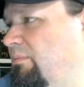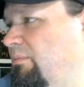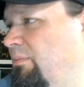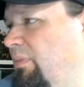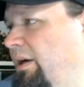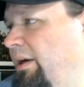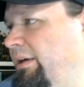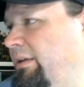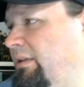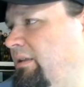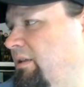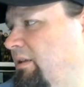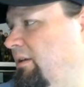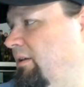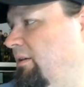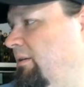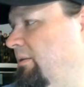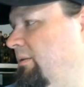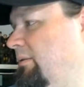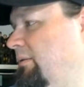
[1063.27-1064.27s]
But,
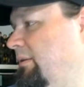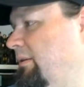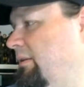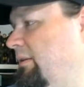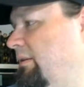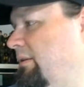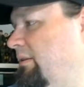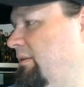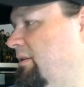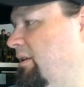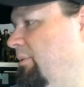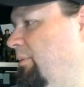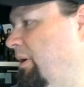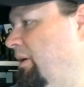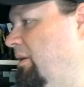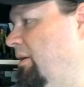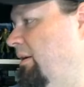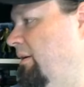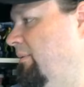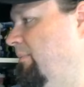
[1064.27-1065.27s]
something
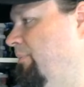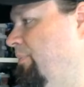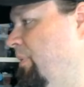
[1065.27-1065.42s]
like that.